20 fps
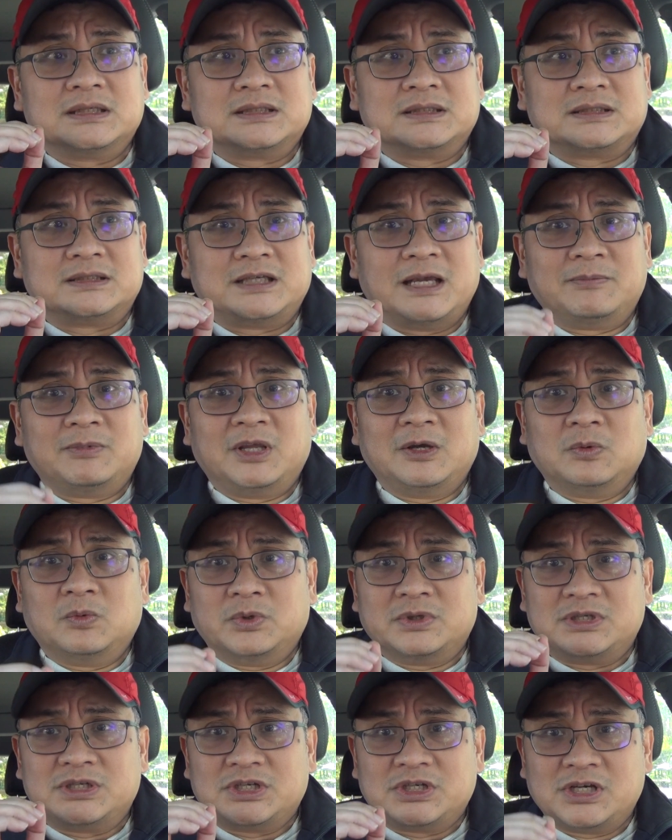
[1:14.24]
Same thing
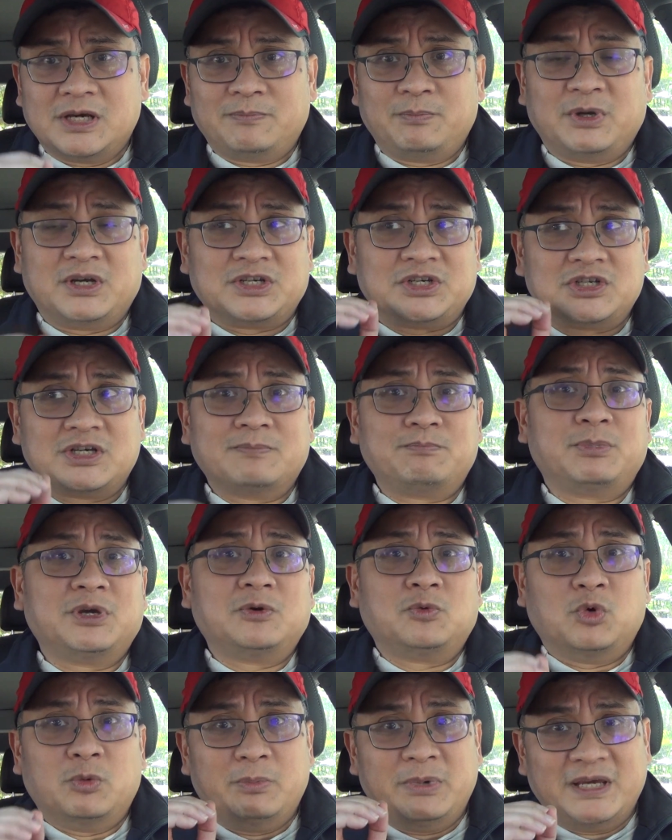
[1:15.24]
with shipping.
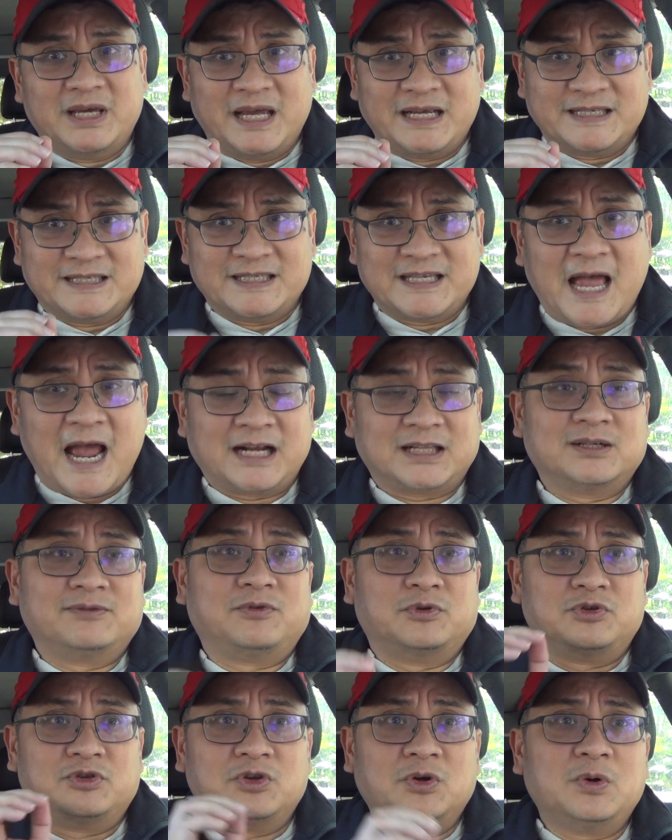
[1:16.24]
Shipping will be exact.
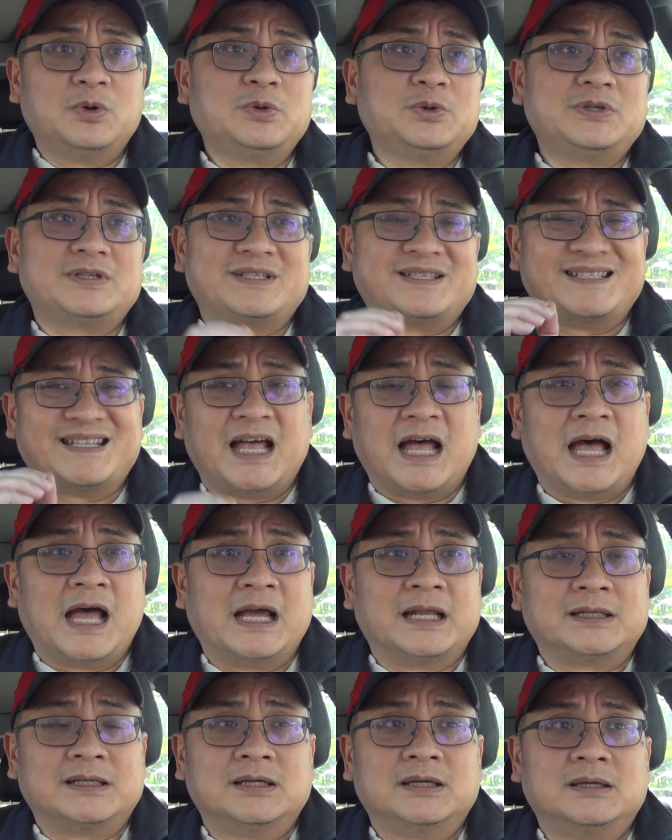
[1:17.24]
For those
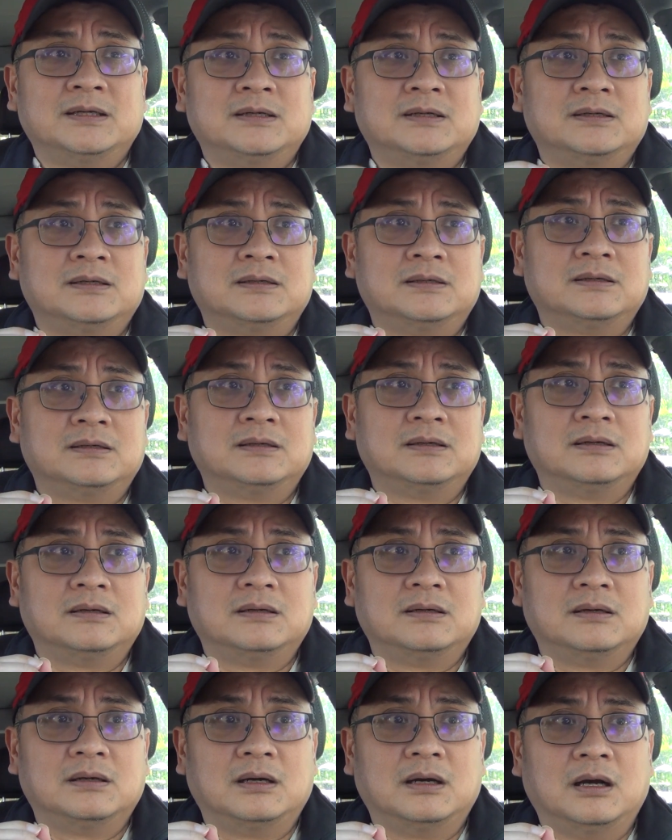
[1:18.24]
that
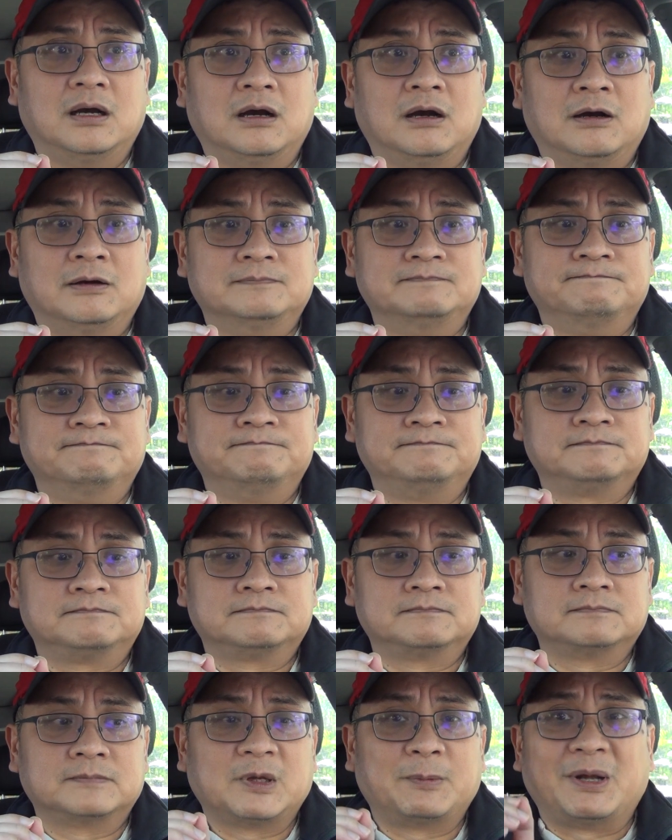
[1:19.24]

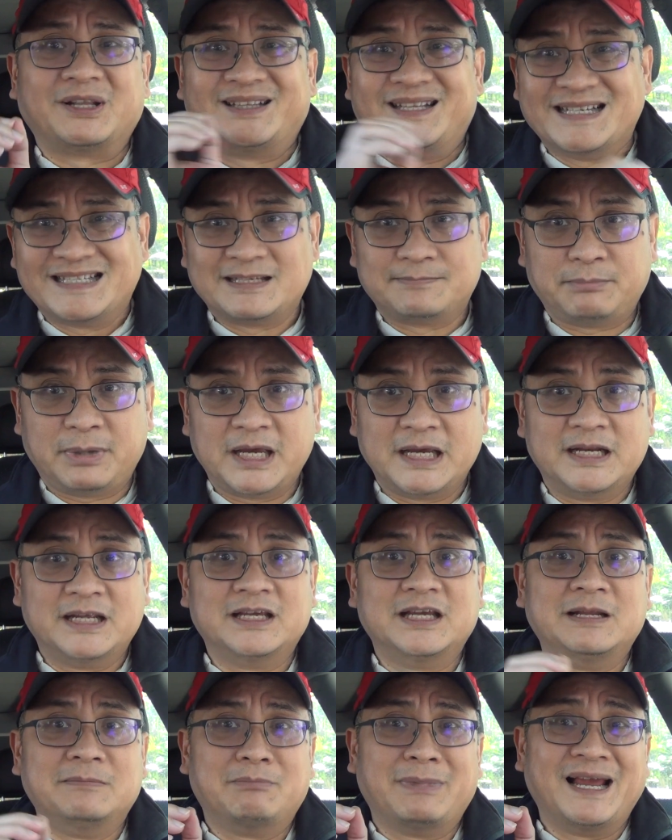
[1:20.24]

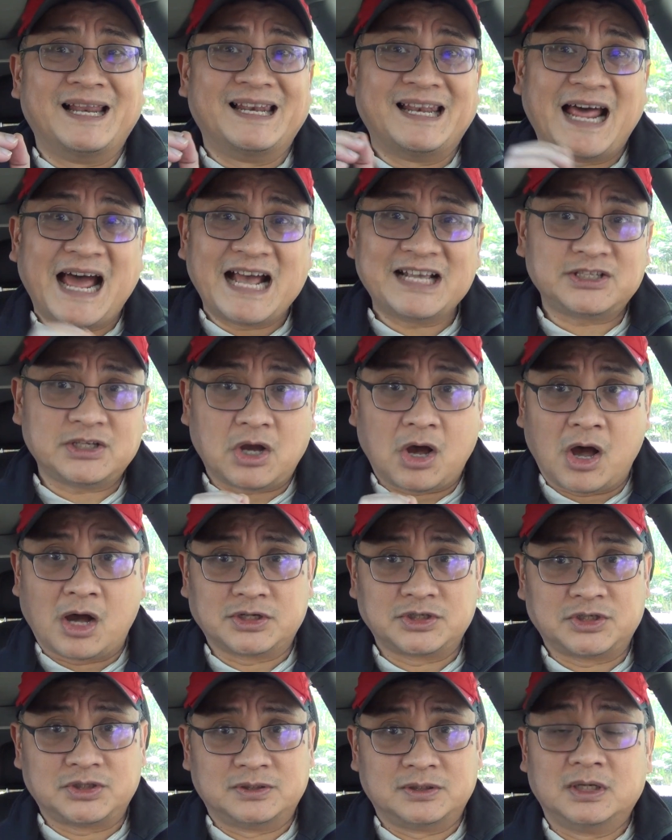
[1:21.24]
participated in my last
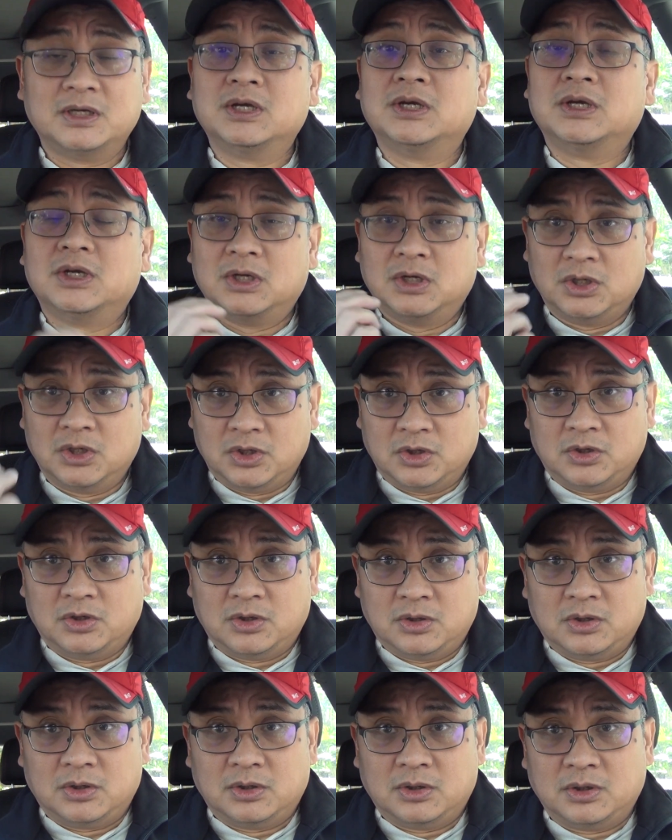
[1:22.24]
auction,
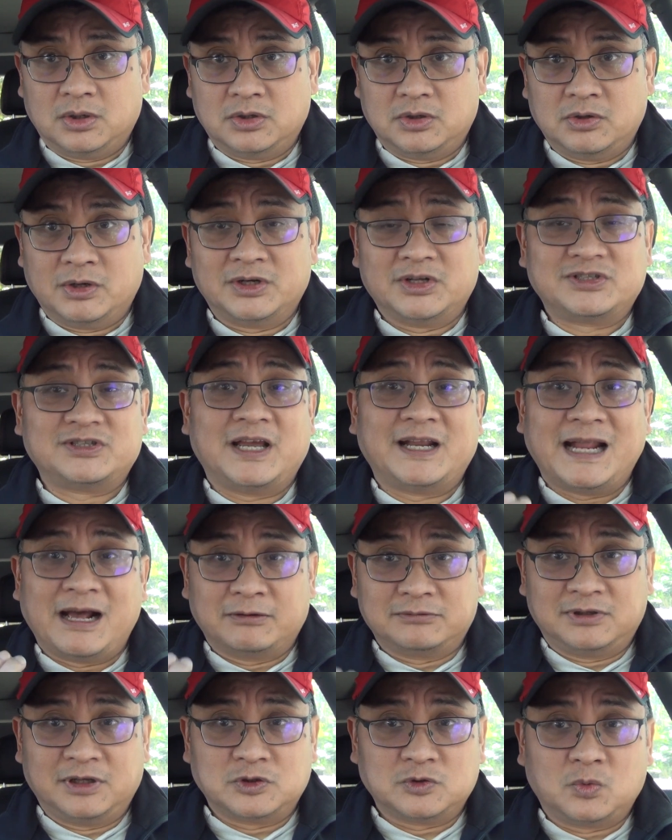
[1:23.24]
you understand
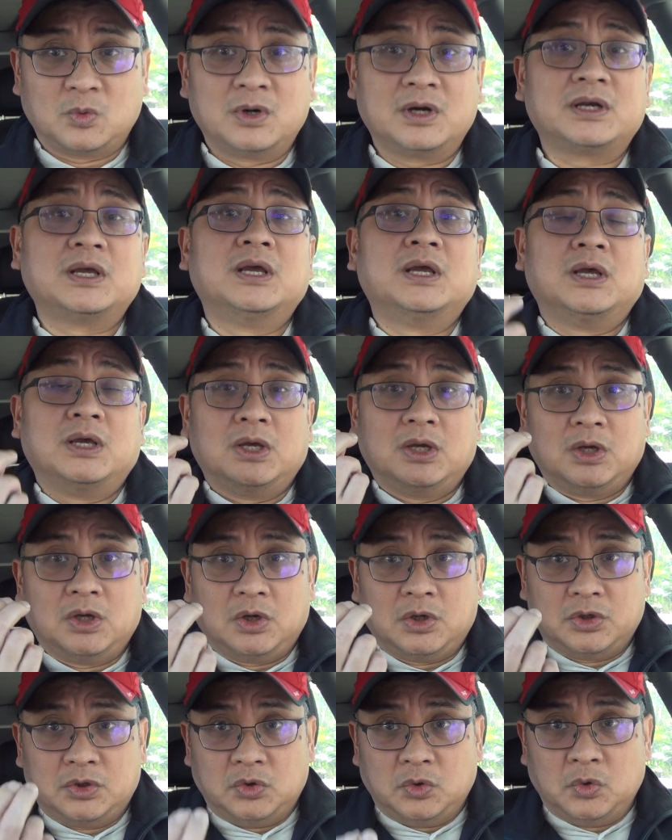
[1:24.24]
how things work.
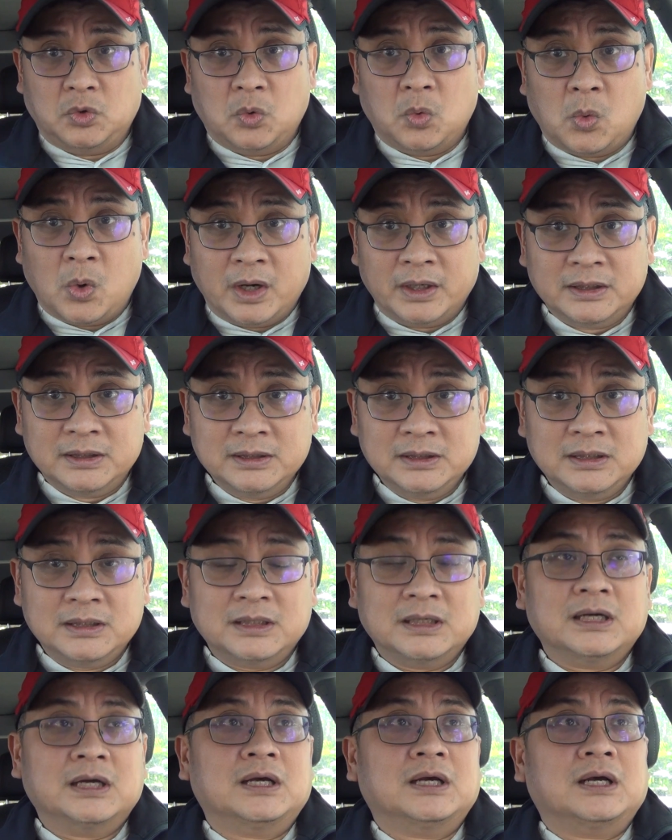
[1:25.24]
You won
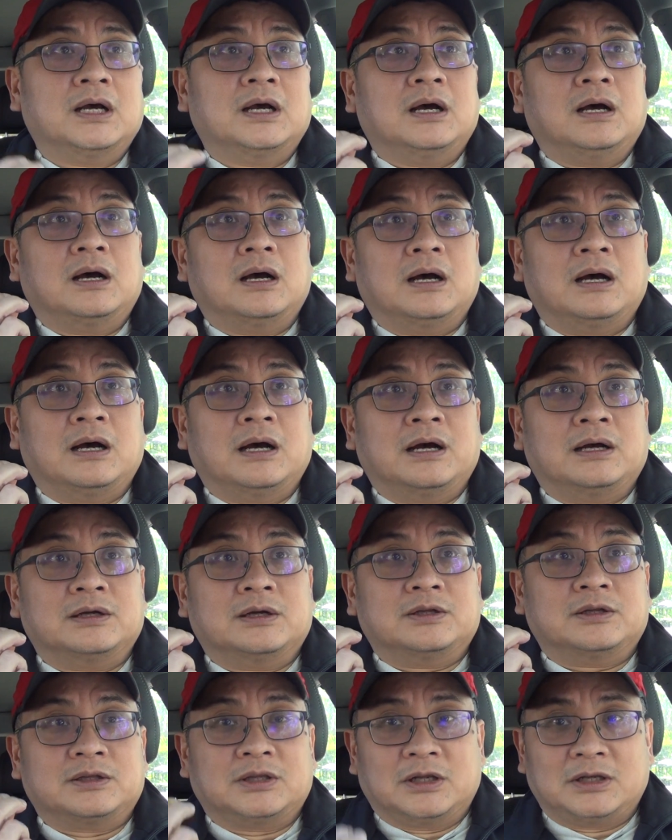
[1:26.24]

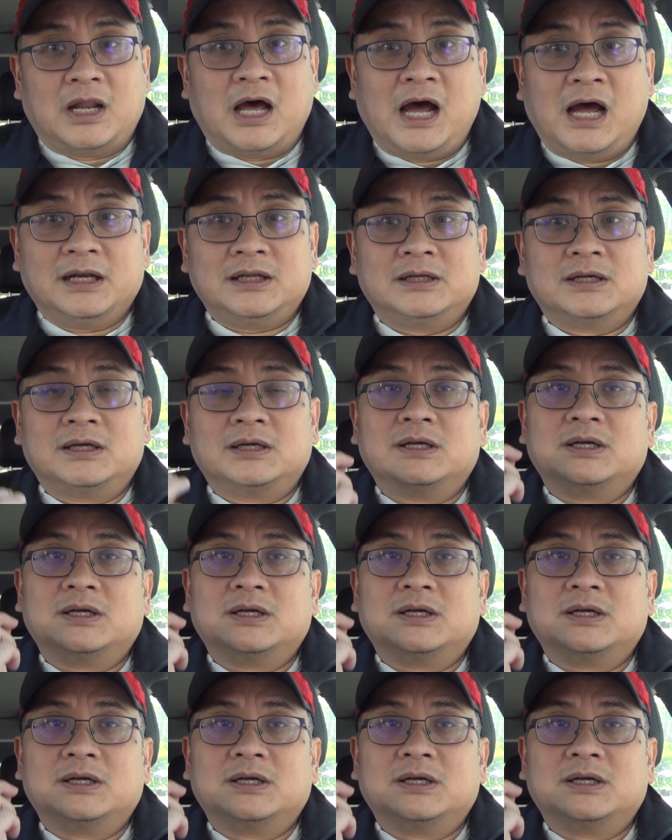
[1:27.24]
the lot.